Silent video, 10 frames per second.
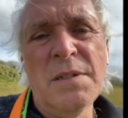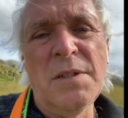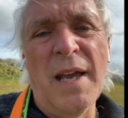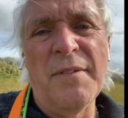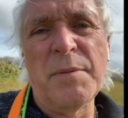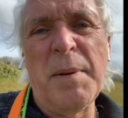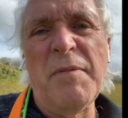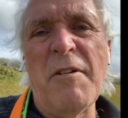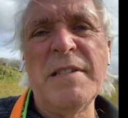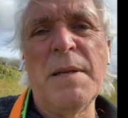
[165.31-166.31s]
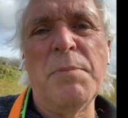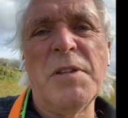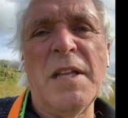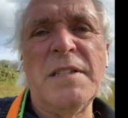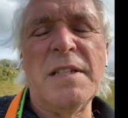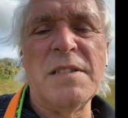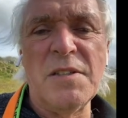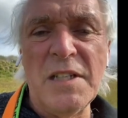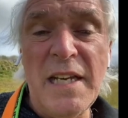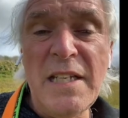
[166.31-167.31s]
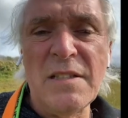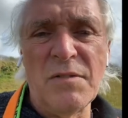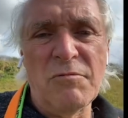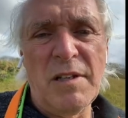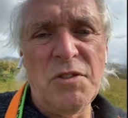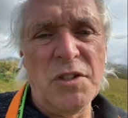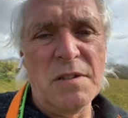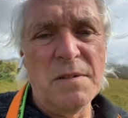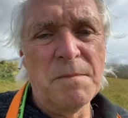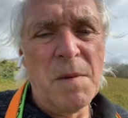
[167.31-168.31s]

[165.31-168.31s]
You have to be very sympathetic to the needs of the region.